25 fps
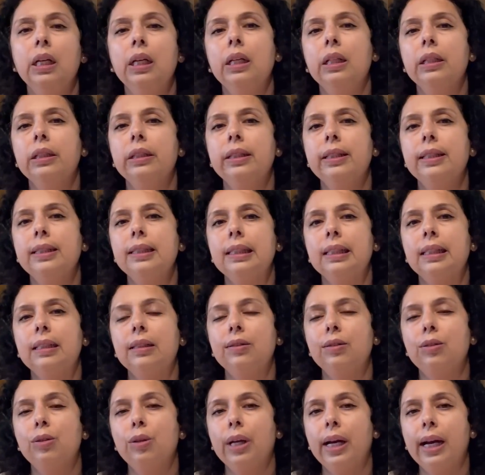This
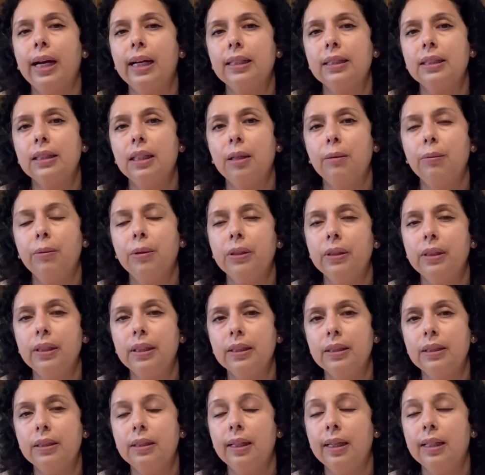attracts
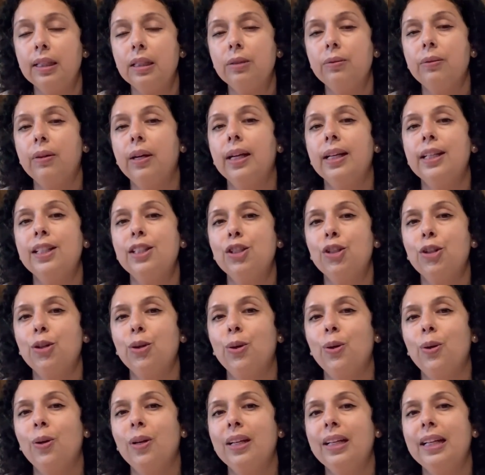abundance. That's why it's
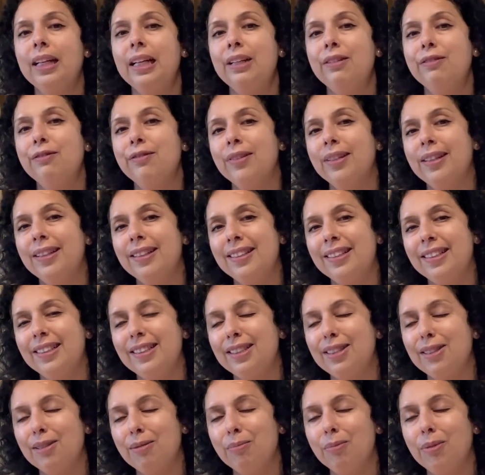called infinity
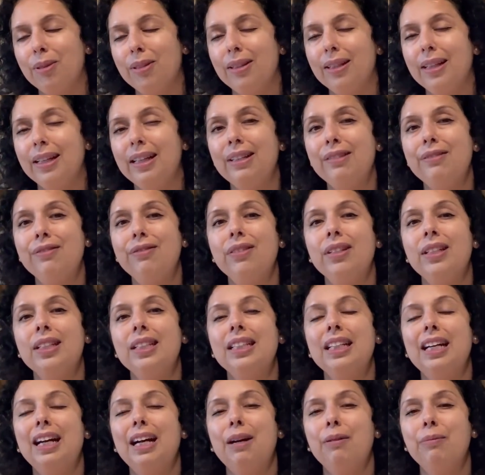symbol,
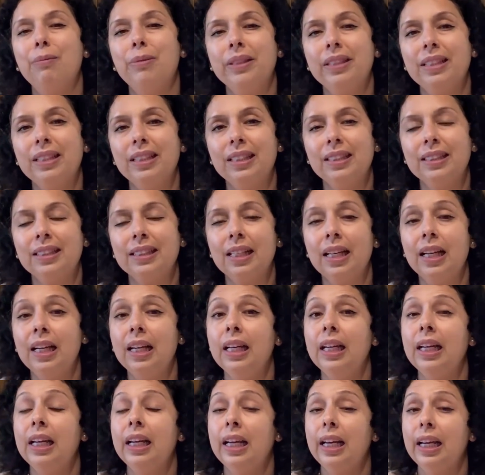infinite abundance.
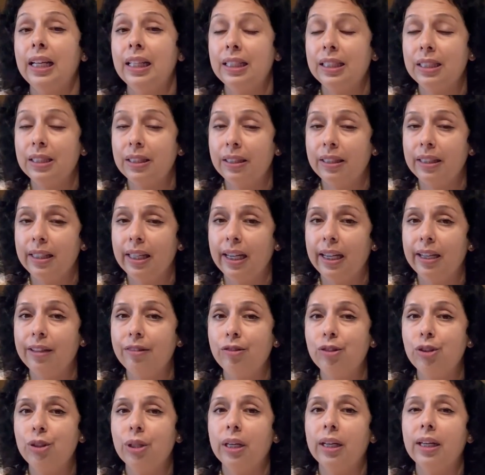Additionally, I
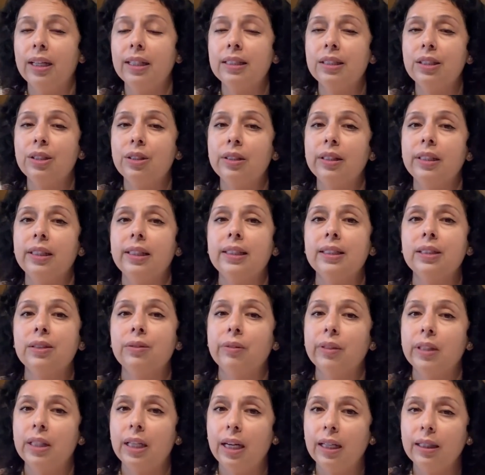have charged these
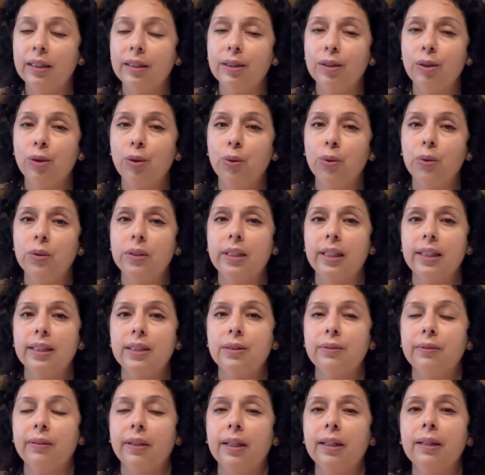with other codes
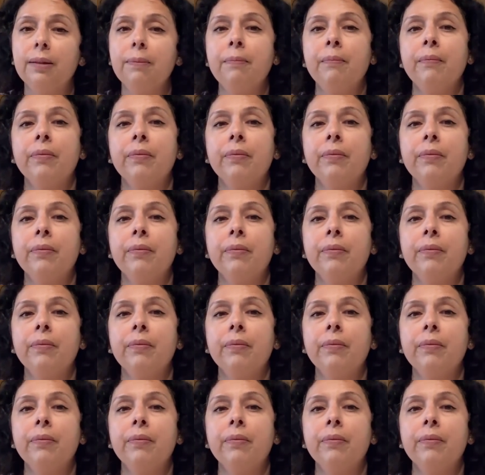as well.